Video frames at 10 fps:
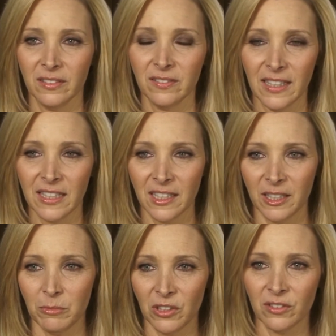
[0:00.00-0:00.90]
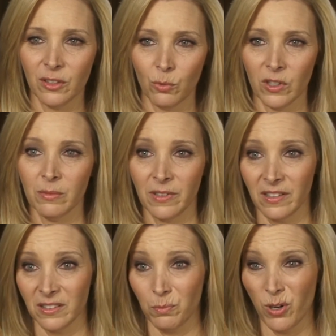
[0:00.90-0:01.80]
letting him use the Warner
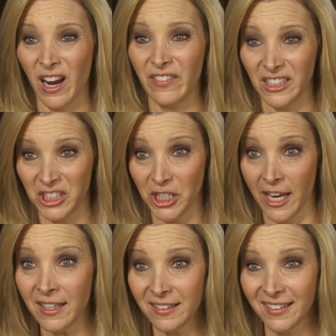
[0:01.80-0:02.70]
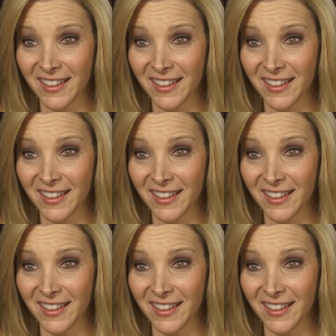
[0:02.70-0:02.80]
Brothers private jet